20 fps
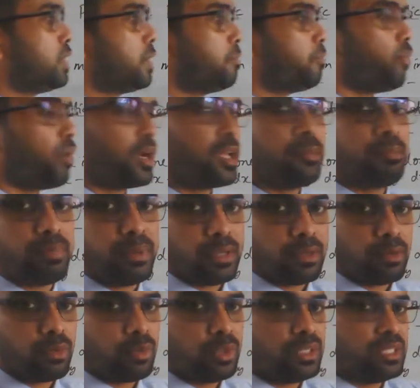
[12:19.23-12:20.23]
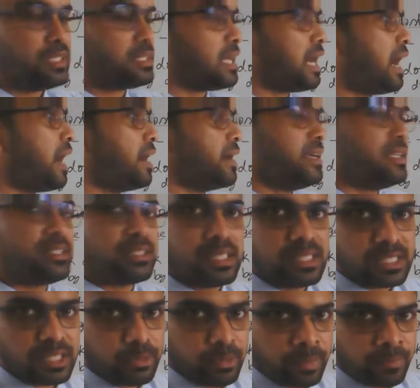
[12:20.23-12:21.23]
to the point P, which is r
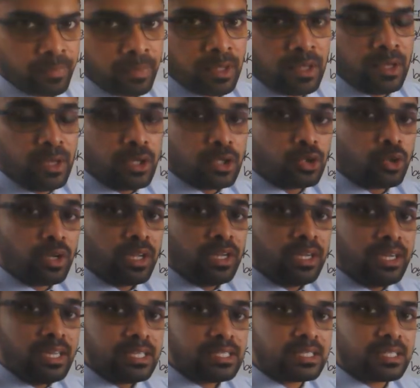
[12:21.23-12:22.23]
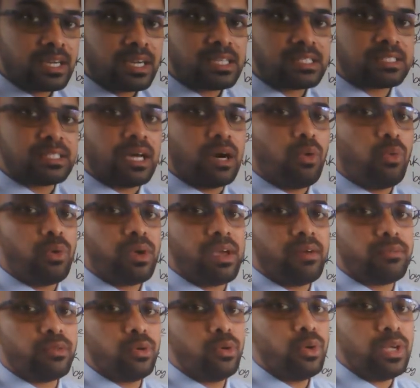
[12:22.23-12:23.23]
distance away. So in this case now we
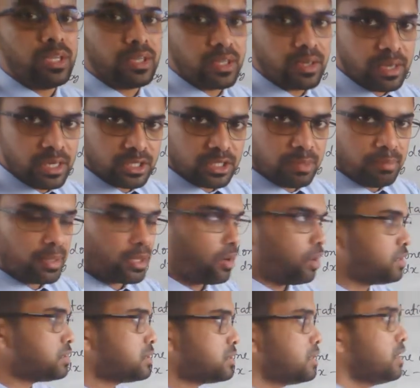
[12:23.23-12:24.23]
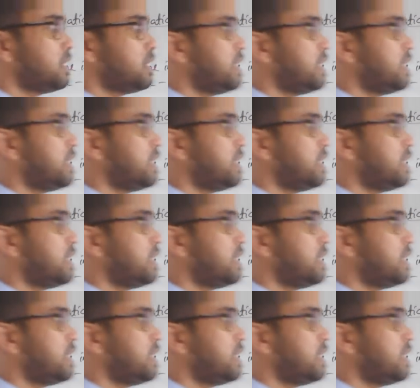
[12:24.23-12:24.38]
have to do integration, because